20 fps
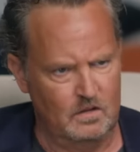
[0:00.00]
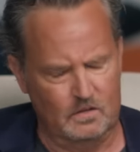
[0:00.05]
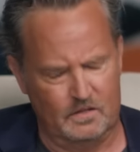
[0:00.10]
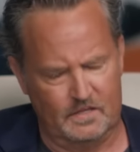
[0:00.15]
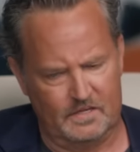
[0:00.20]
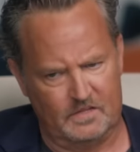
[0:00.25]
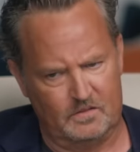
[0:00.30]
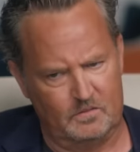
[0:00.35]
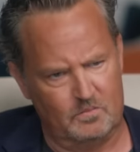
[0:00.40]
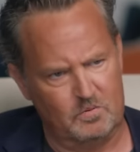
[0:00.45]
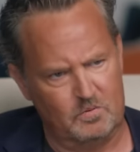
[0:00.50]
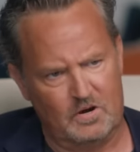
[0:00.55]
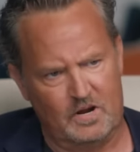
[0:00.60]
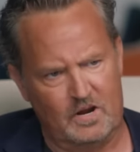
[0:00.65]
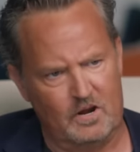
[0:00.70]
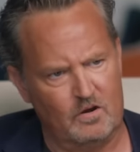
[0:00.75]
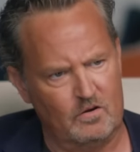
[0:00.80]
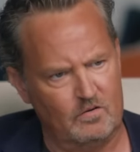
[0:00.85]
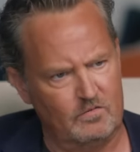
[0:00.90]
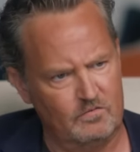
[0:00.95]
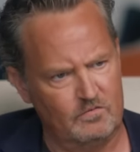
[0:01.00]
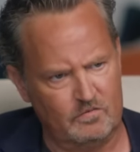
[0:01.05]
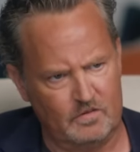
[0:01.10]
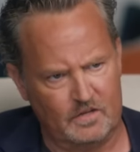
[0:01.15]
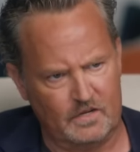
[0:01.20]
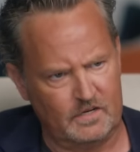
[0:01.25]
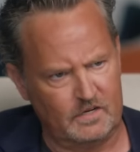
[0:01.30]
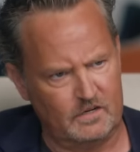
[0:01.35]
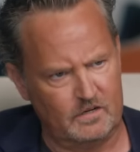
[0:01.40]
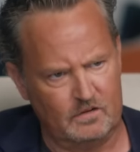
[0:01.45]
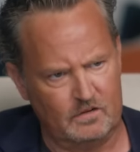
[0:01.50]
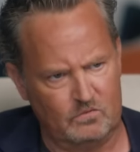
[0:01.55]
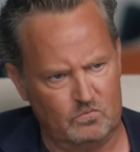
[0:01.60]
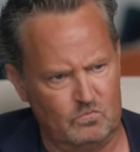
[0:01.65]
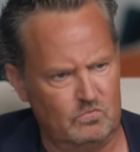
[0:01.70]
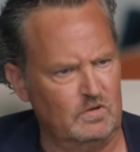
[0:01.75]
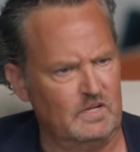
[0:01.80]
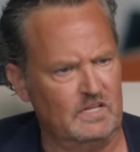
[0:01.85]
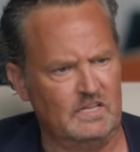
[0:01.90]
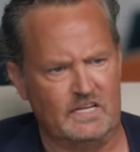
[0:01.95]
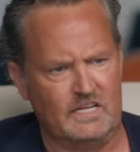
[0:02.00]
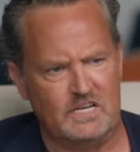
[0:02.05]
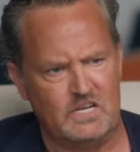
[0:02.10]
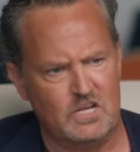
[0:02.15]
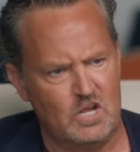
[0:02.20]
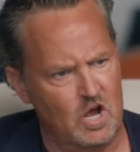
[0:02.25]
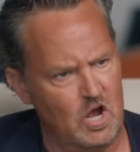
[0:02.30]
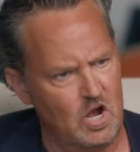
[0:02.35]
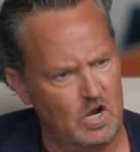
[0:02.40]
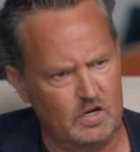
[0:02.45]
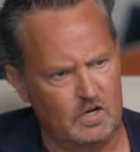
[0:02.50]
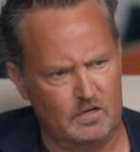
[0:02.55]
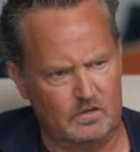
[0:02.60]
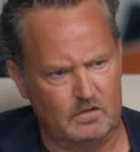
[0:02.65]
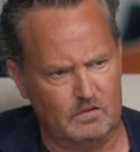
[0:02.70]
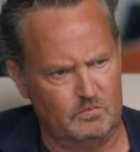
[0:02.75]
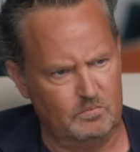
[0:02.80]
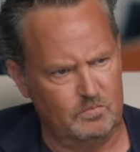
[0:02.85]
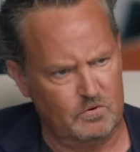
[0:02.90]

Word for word: Like the prayer of like a really young